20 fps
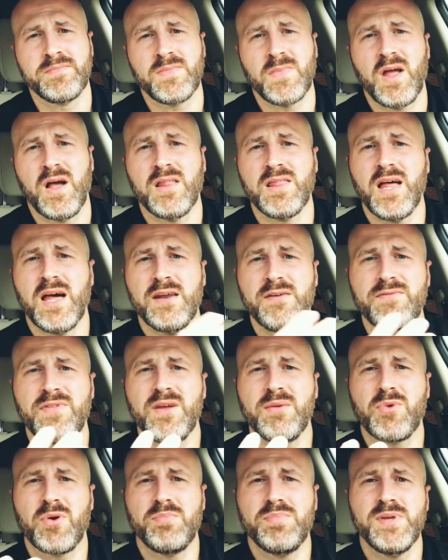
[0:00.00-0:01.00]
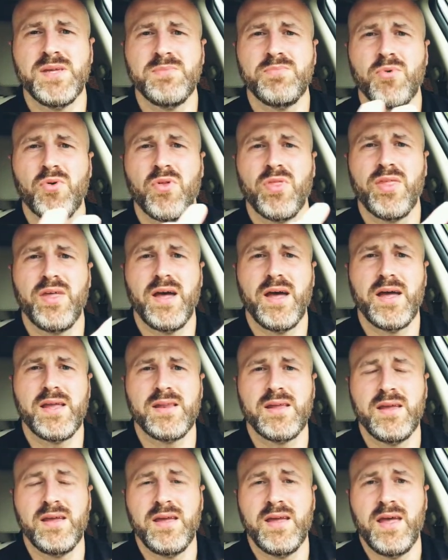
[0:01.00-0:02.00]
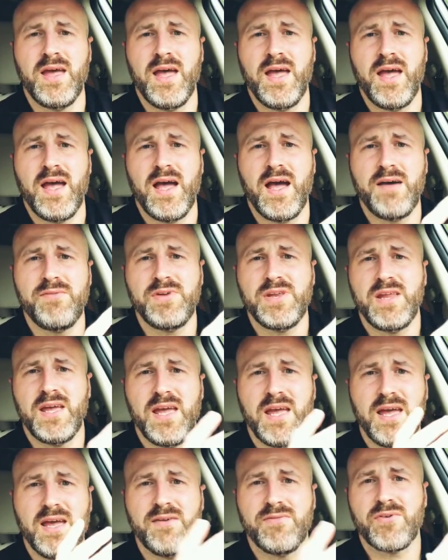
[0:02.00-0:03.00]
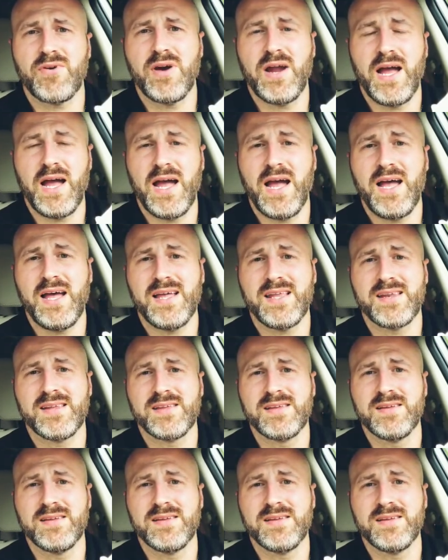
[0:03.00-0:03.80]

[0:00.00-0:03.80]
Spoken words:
a lot of them are people that haven't ever had